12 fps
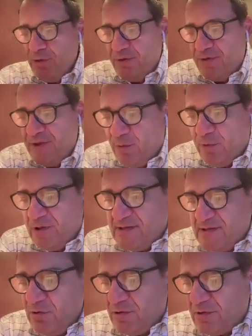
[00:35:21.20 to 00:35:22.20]
you think?
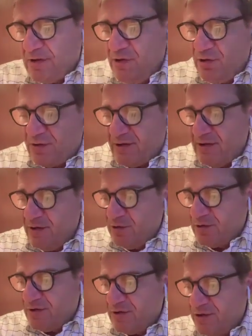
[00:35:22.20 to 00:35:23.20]
What's your
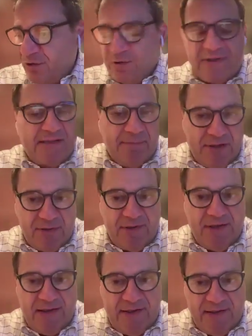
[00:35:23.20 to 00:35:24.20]
thoughts about
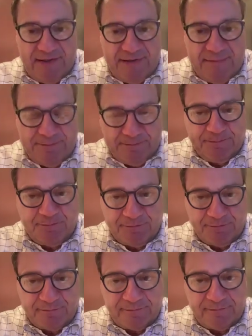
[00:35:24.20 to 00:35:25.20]
that?
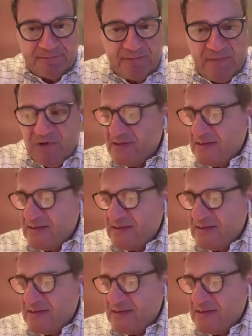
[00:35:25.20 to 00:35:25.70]
The